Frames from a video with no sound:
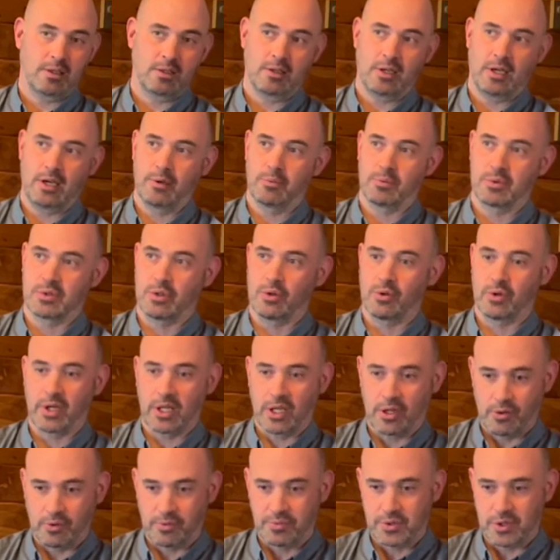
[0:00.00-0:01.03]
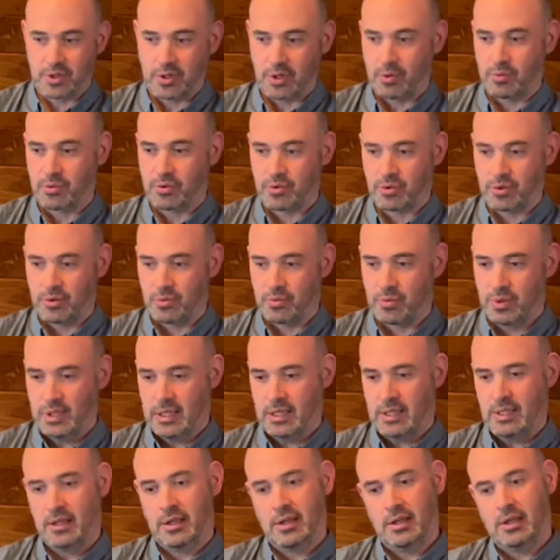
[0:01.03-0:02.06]
I was lucky enough to go through
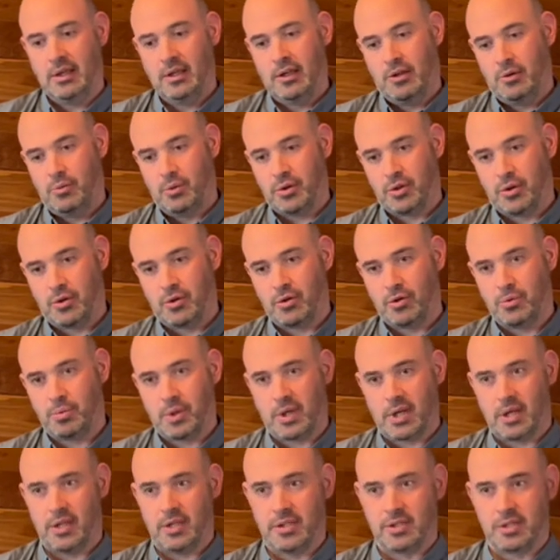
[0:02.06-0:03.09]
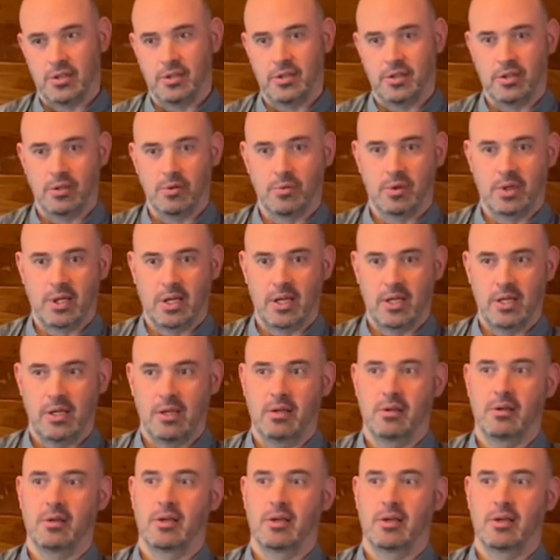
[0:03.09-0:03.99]
with a group of guys in the UK,